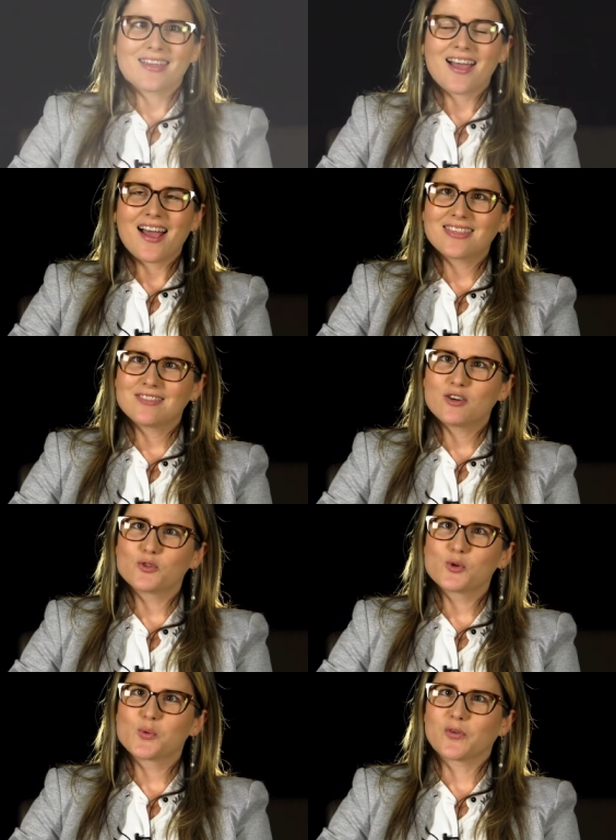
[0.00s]
I think the
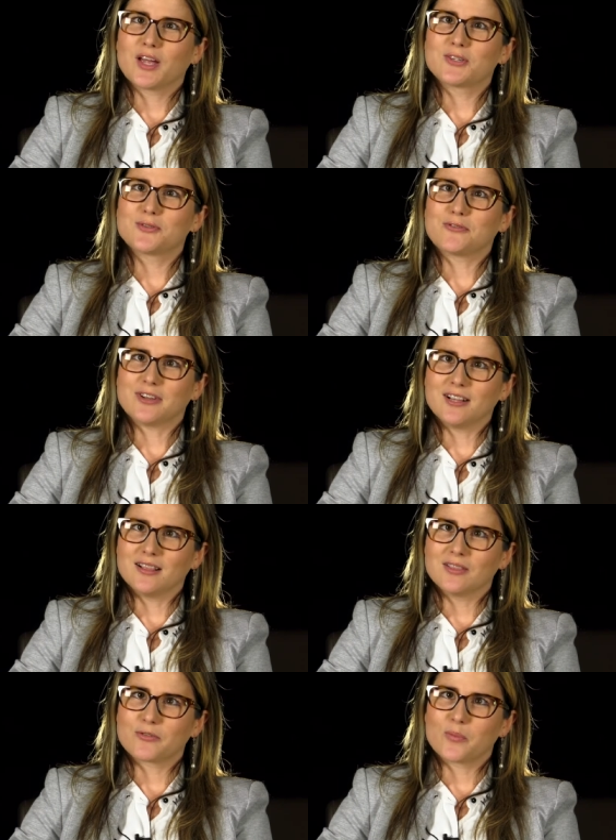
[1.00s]
reward that you
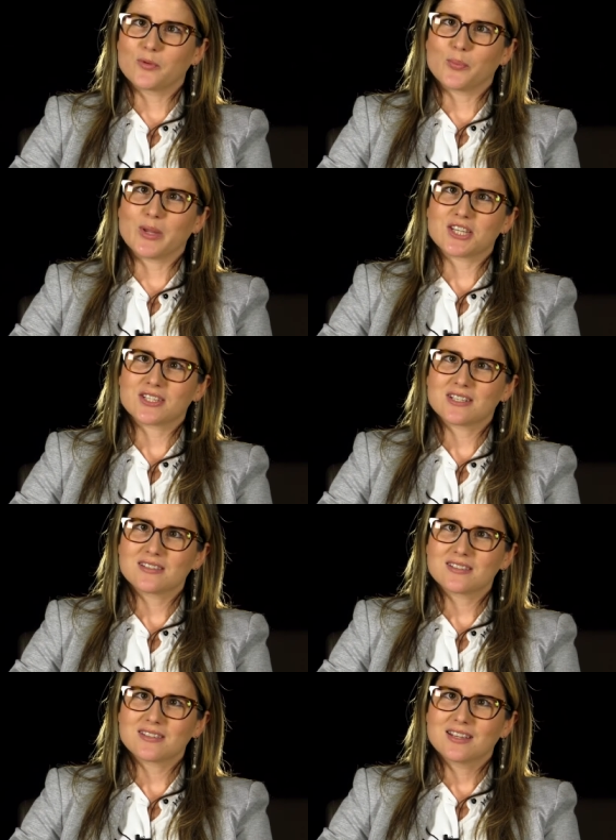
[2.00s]
feel from your
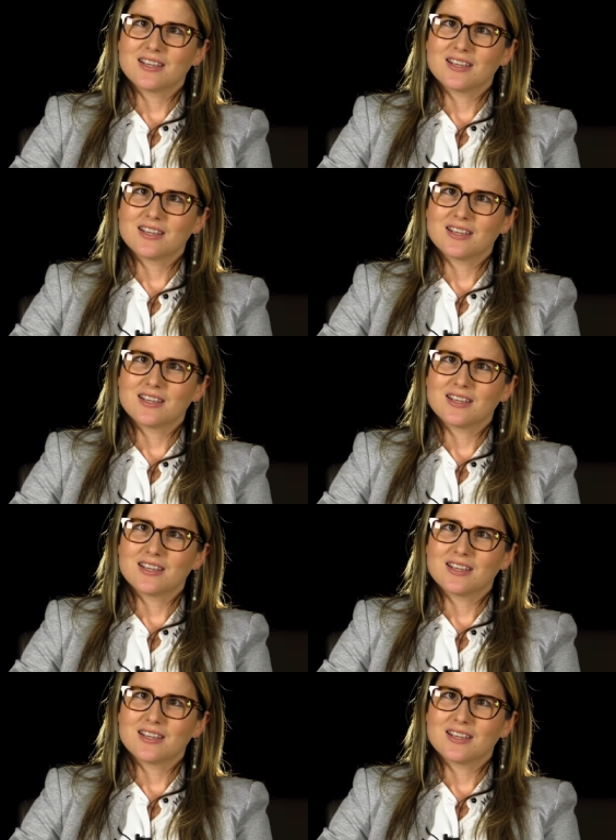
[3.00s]
patients,